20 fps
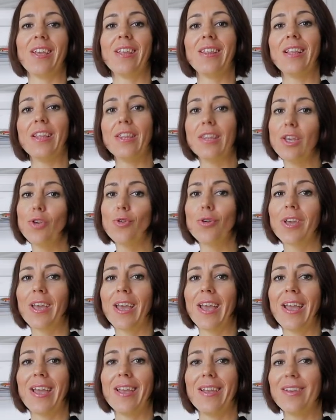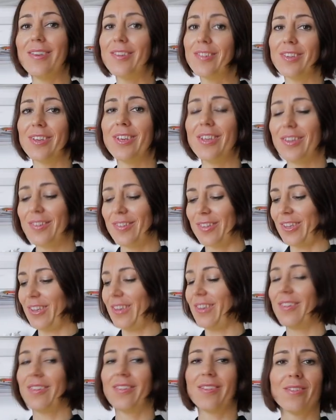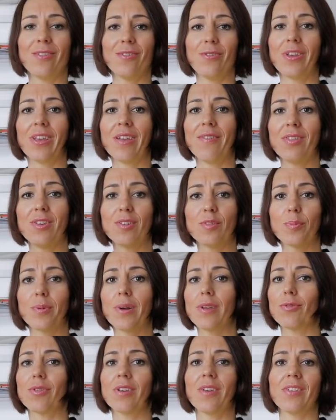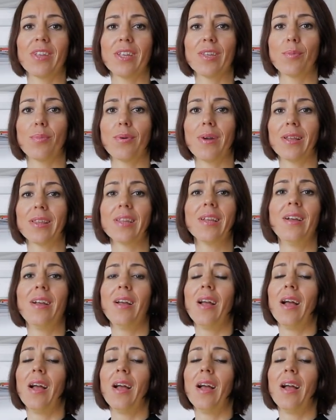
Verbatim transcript: In the UK, it's easy. We have this brand, we have another brand.